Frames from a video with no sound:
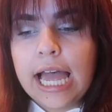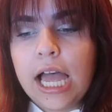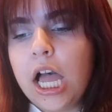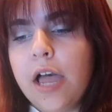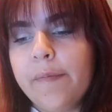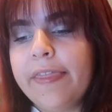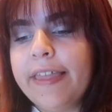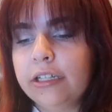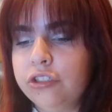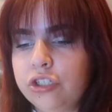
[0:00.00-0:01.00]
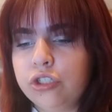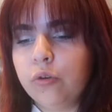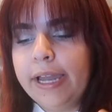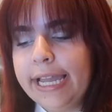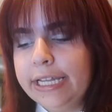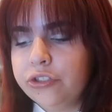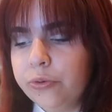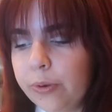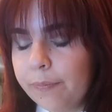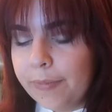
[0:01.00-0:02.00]
And that's just the way I
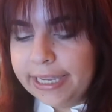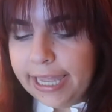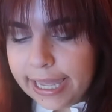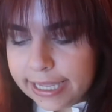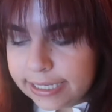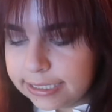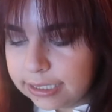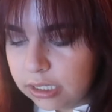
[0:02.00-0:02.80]
do my eggs.